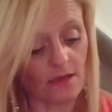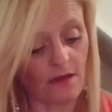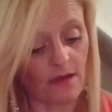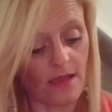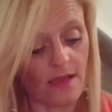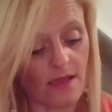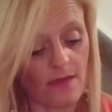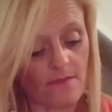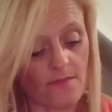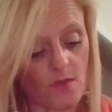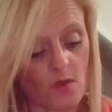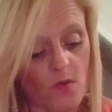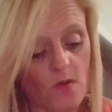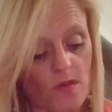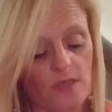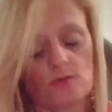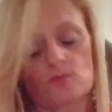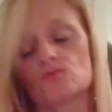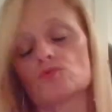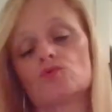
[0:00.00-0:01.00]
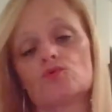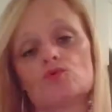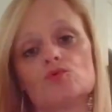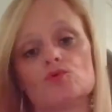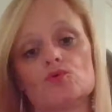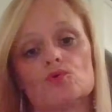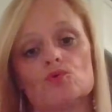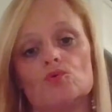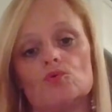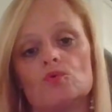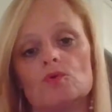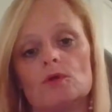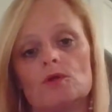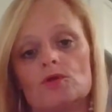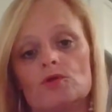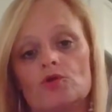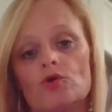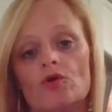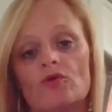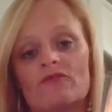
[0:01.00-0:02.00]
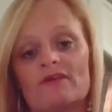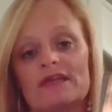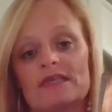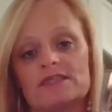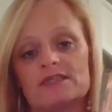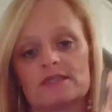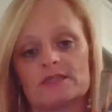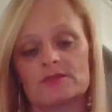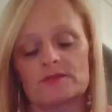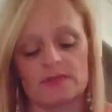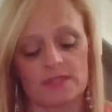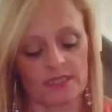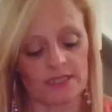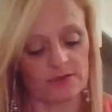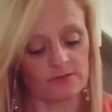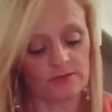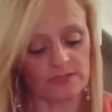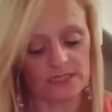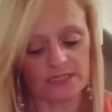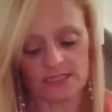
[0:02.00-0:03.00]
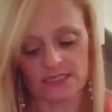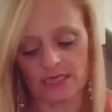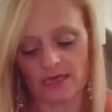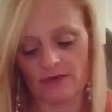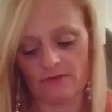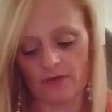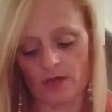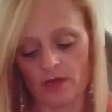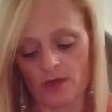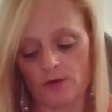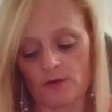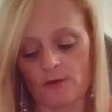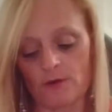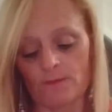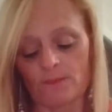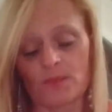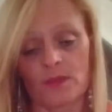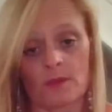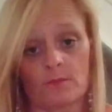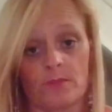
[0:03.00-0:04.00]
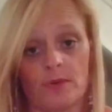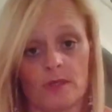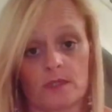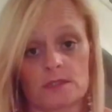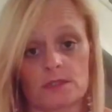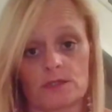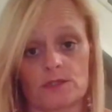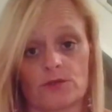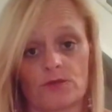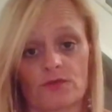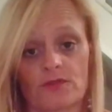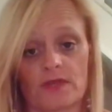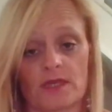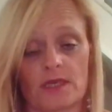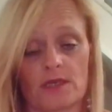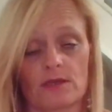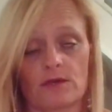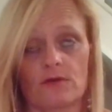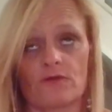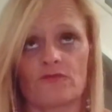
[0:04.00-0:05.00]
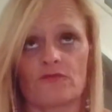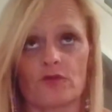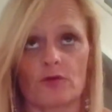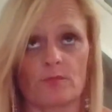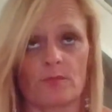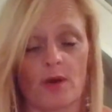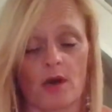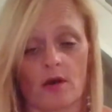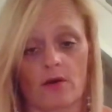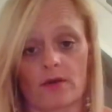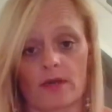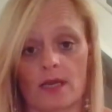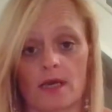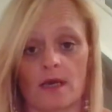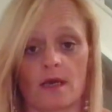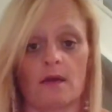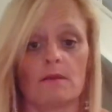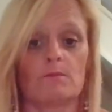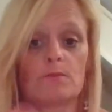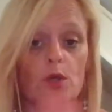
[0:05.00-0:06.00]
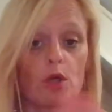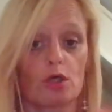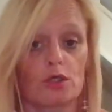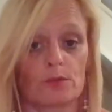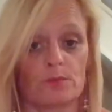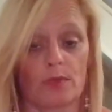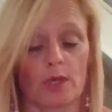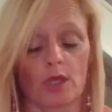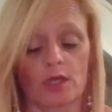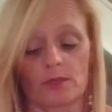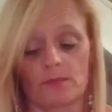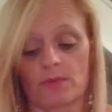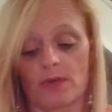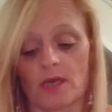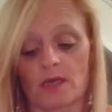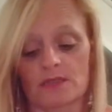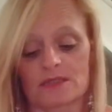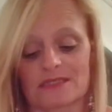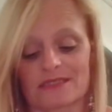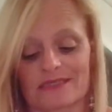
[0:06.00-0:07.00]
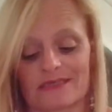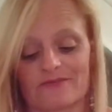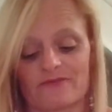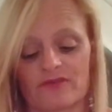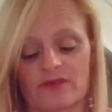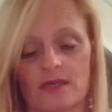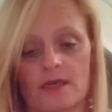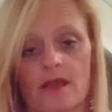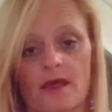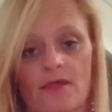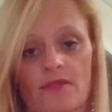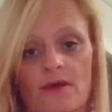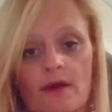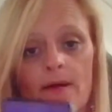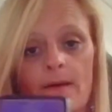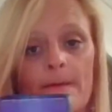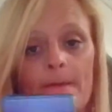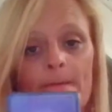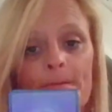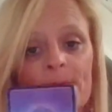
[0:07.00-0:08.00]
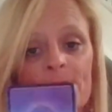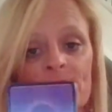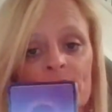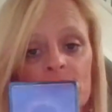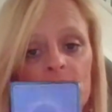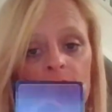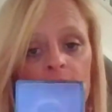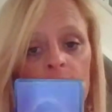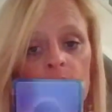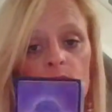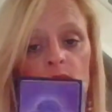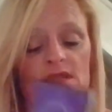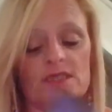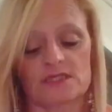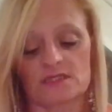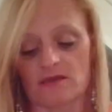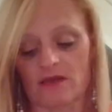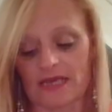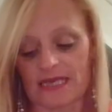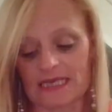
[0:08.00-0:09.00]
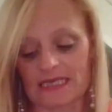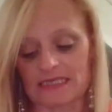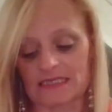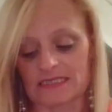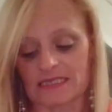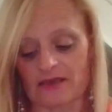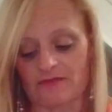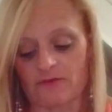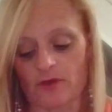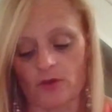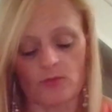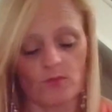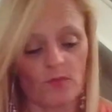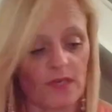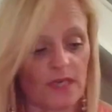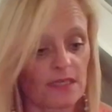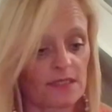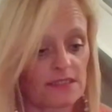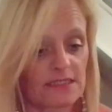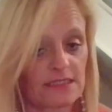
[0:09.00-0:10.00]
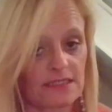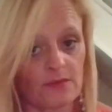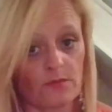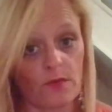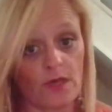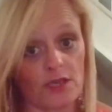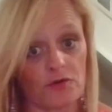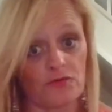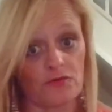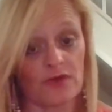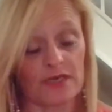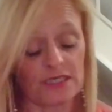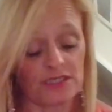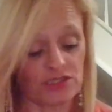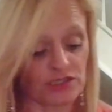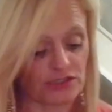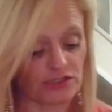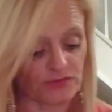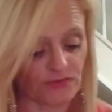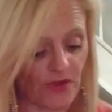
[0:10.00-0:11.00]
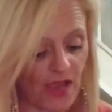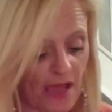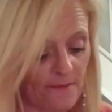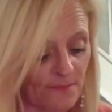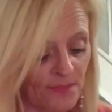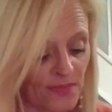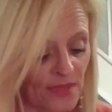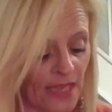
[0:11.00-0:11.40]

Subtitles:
I am going to do your energies with a gilded tarot, the person you're thinking of, your partner, blah blah blah blah, significant other, with the psychic tarot, and we're going to see where your energies are at.